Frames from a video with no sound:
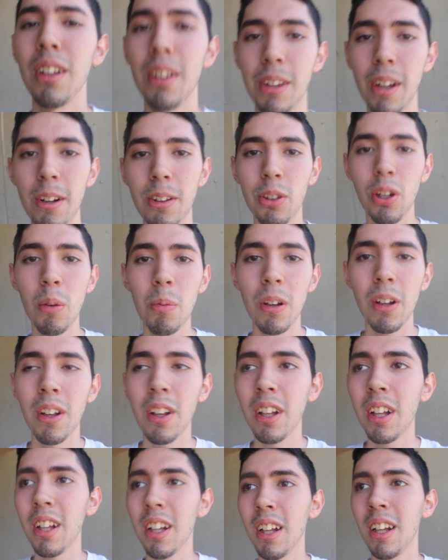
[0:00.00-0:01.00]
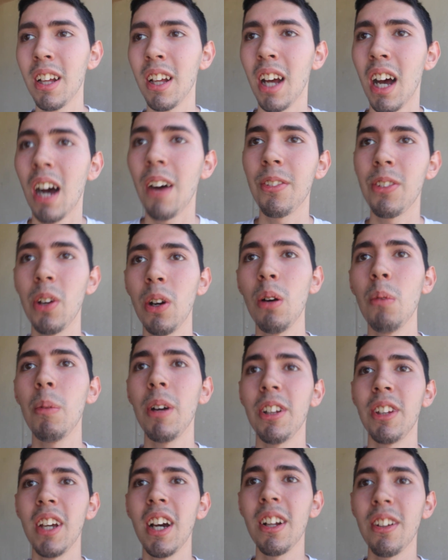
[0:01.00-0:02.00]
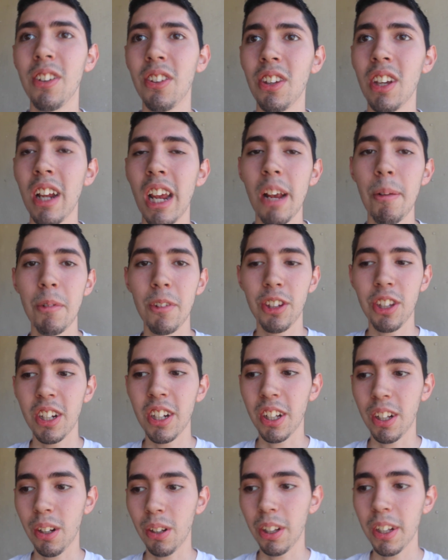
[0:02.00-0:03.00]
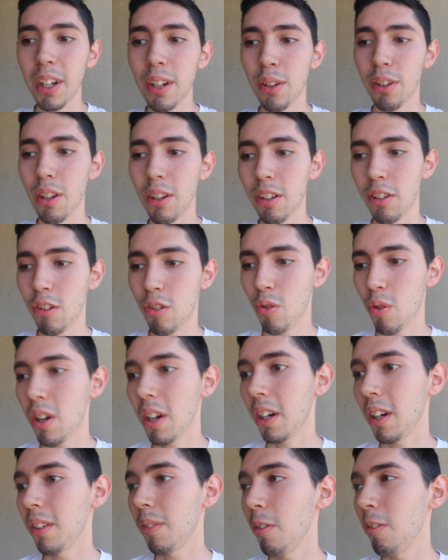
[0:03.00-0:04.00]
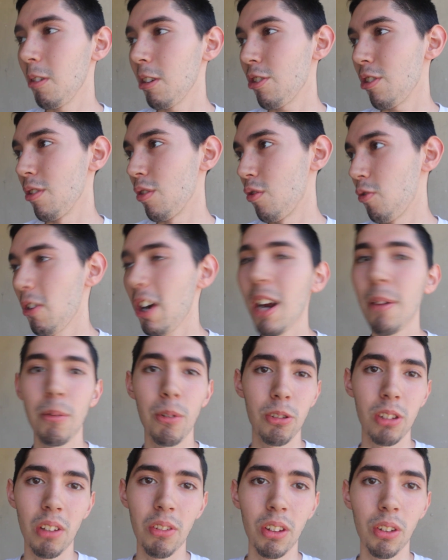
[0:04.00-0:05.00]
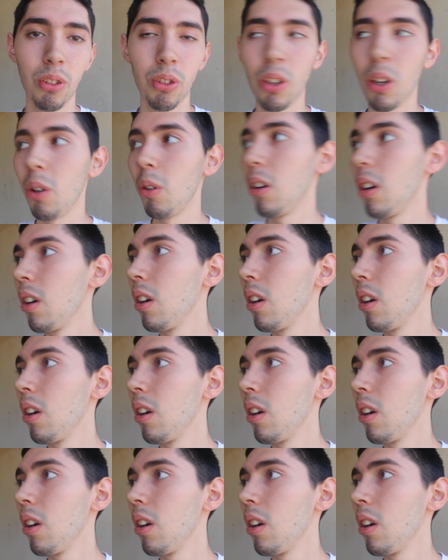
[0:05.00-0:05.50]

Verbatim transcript: dad, I told my dad to say he was getting clean into this truck before he should drive or something. So